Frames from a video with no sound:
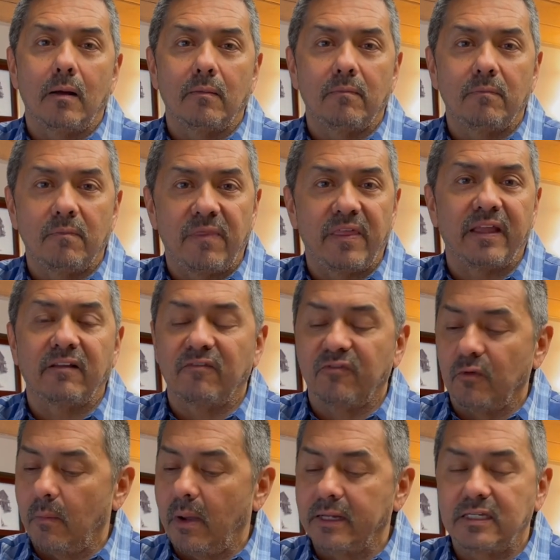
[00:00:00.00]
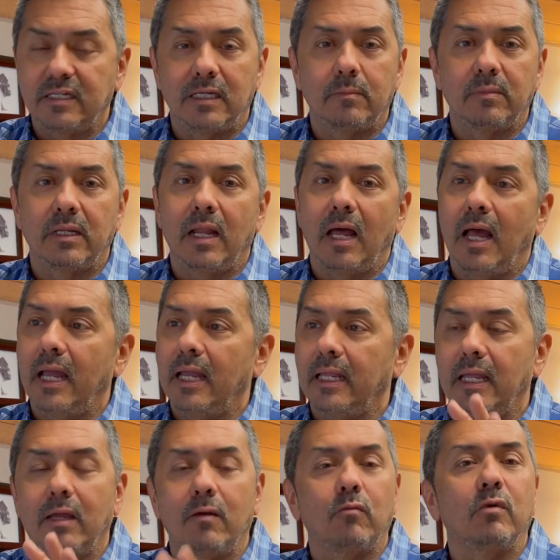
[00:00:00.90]
thing for my team and I,
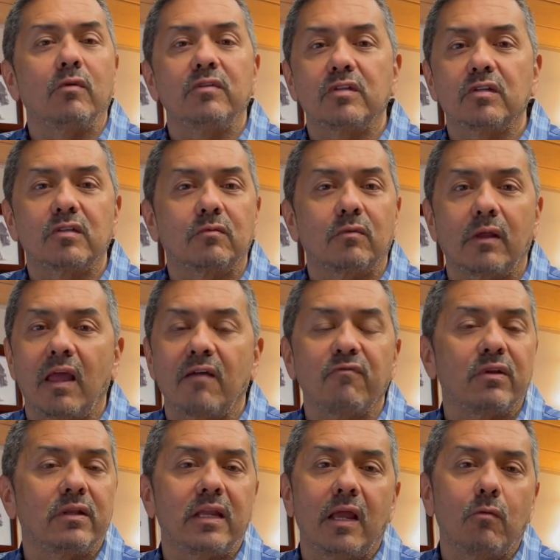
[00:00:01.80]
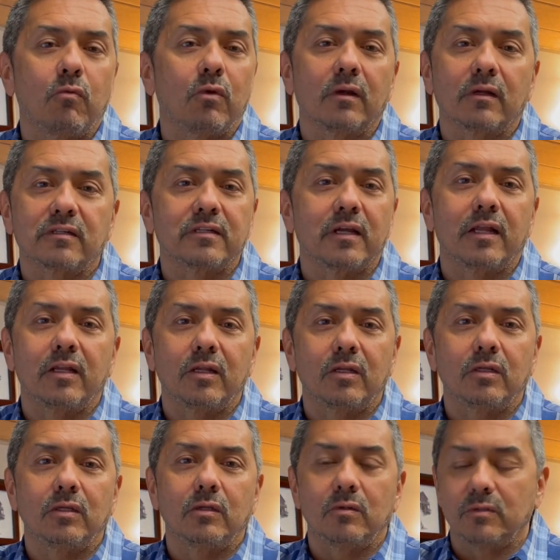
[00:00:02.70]
and we just every day we're excited to
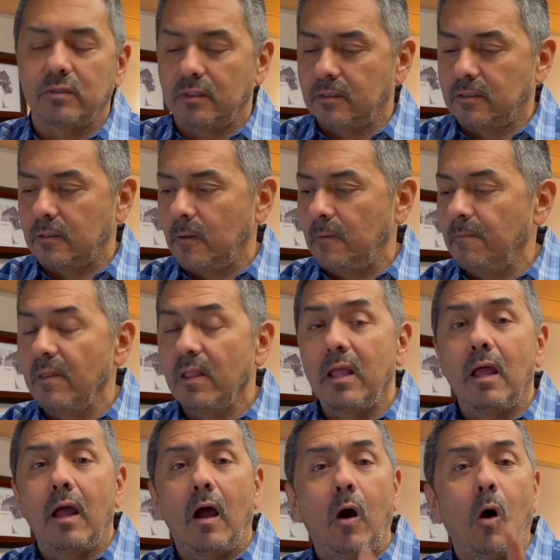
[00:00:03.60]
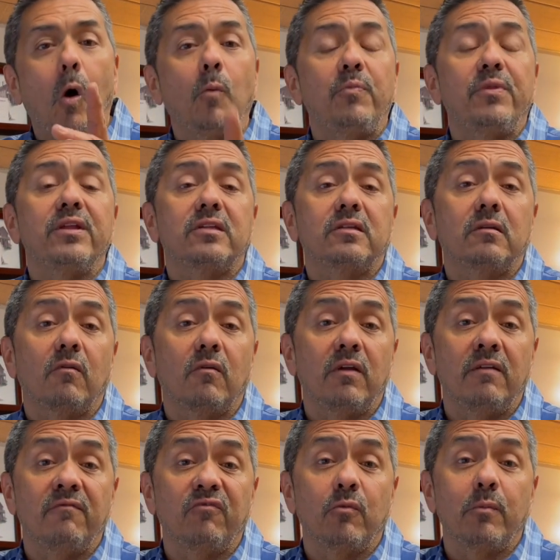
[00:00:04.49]
use it. So I hope this
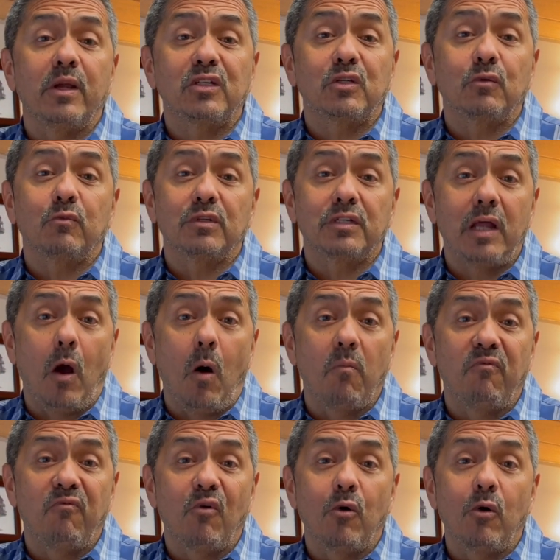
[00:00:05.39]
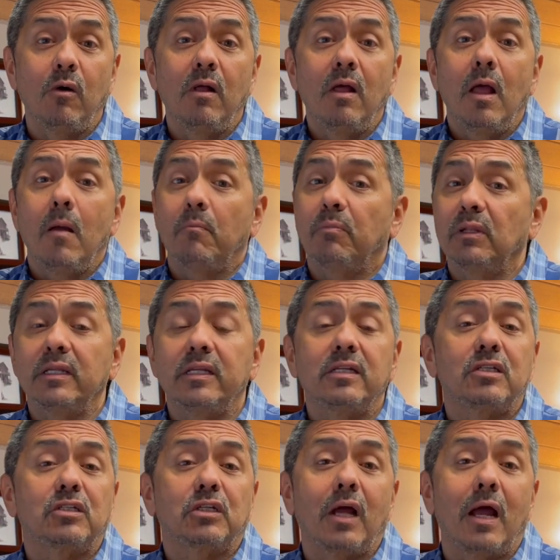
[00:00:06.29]
information was helpful.
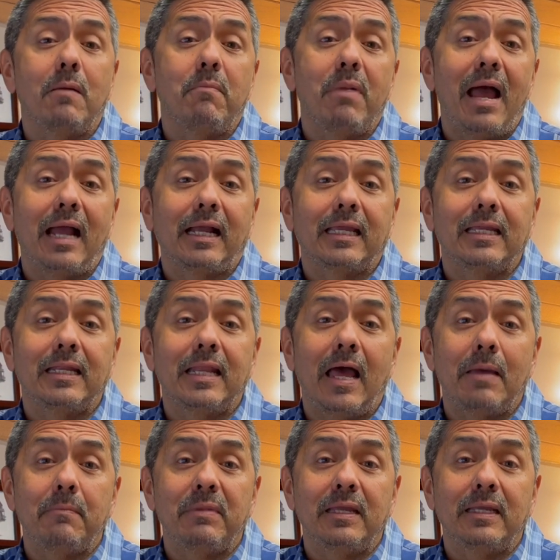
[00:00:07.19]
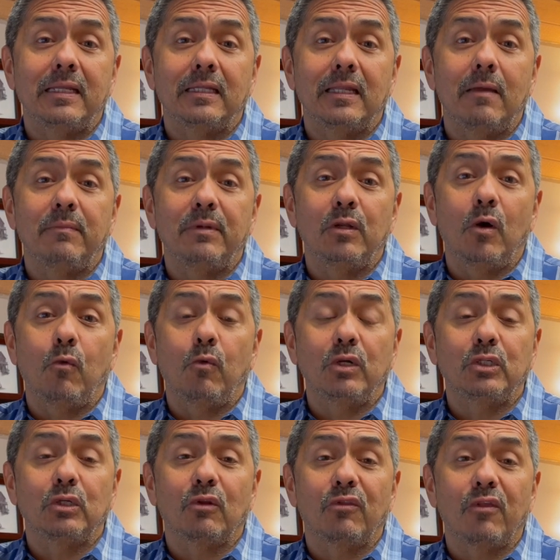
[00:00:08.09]
Please chime back in at me and let me know
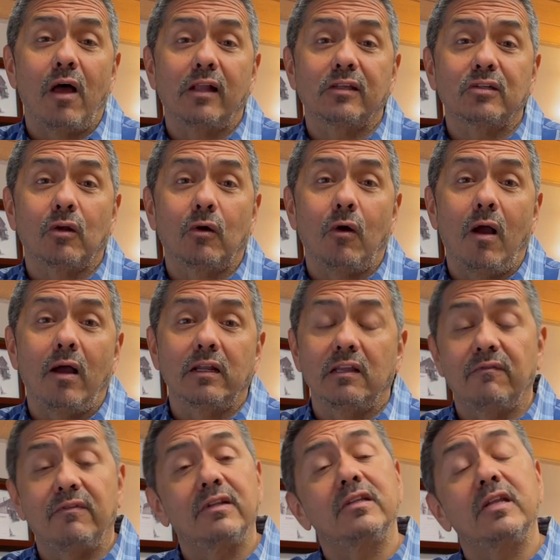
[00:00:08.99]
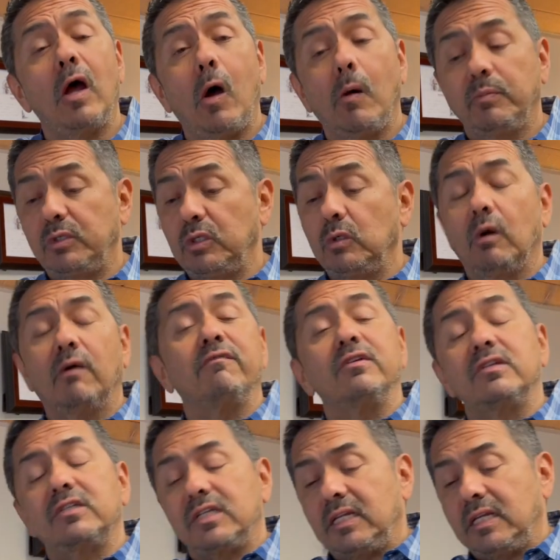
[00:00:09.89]
what your thoughts are on it, if it's helped you, or have
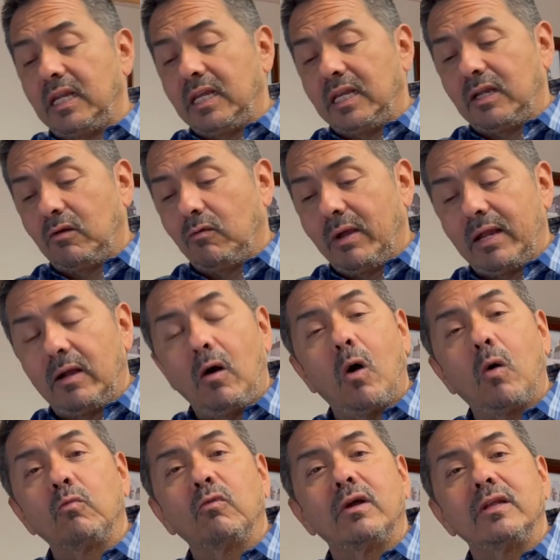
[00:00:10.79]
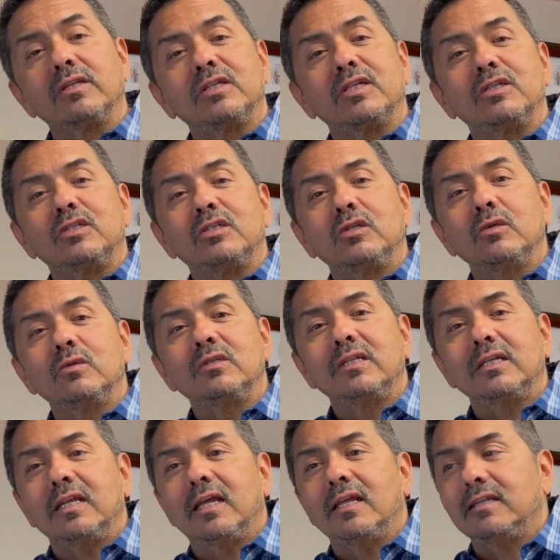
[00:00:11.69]
you seen any great home runs since
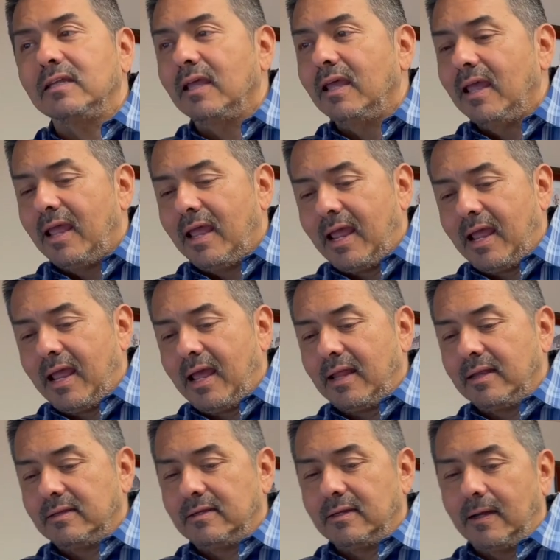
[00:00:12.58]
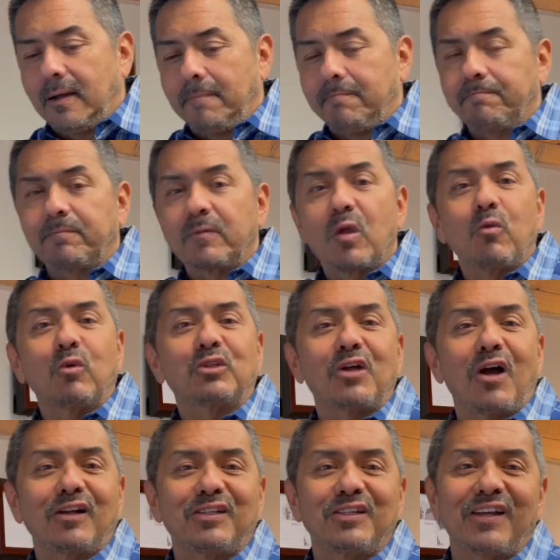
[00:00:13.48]
using it. And we'll
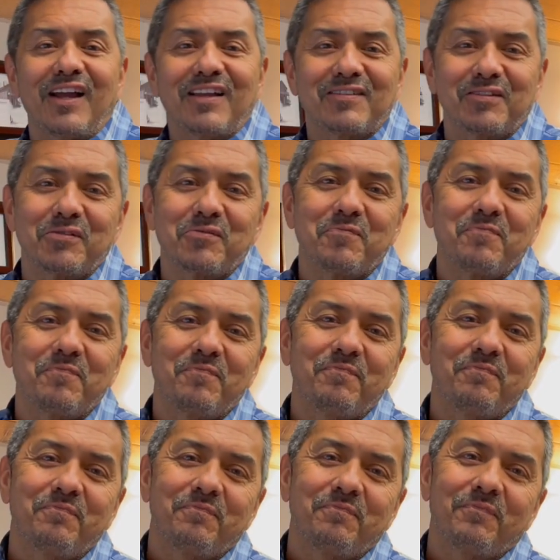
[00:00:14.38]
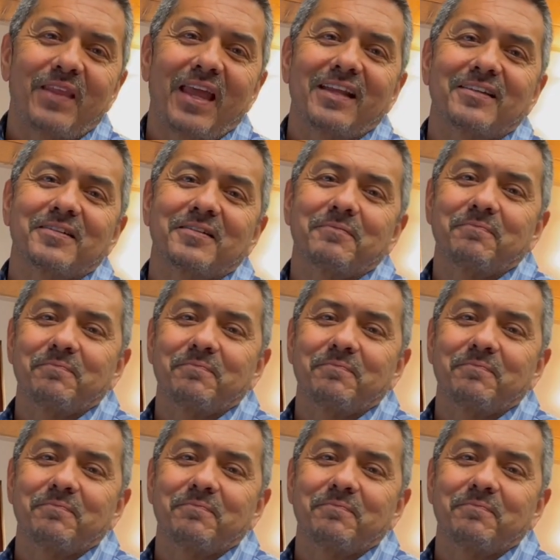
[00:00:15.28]
talk to you guys soon. Thanks.